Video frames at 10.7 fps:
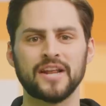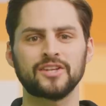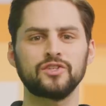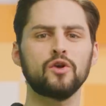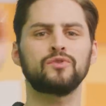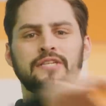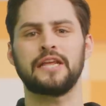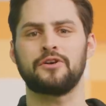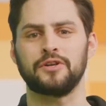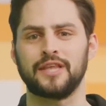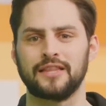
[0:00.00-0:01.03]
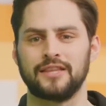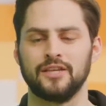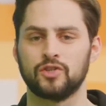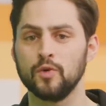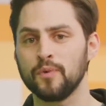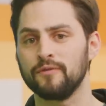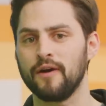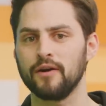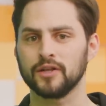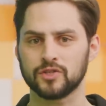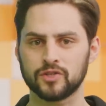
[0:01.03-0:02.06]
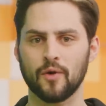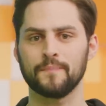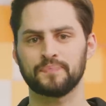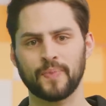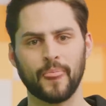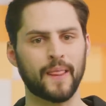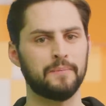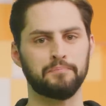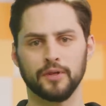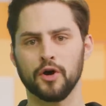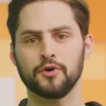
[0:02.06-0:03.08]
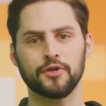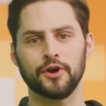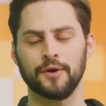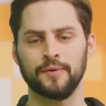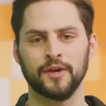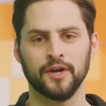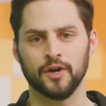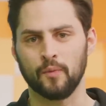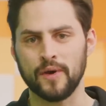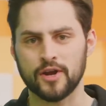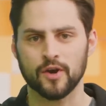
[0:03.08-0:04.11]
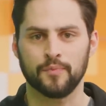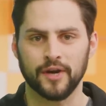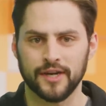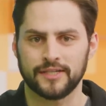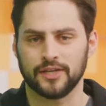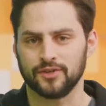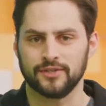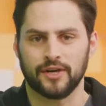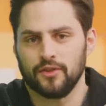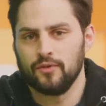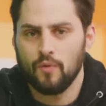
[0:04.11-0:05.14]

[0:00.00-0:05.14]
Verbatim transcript: but it's no secret that the super variants don't blow their weaker predecessors out of the